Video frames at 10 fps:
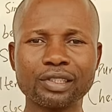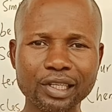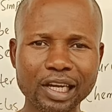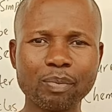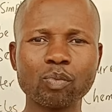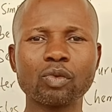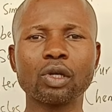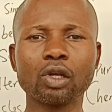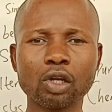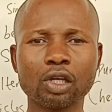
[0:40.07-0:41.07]
them
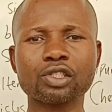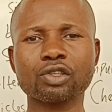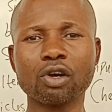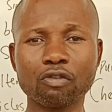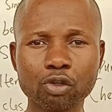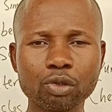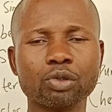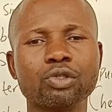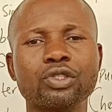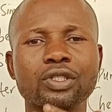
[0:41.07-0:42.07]
lots of
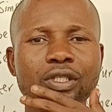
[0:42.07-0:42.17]
good.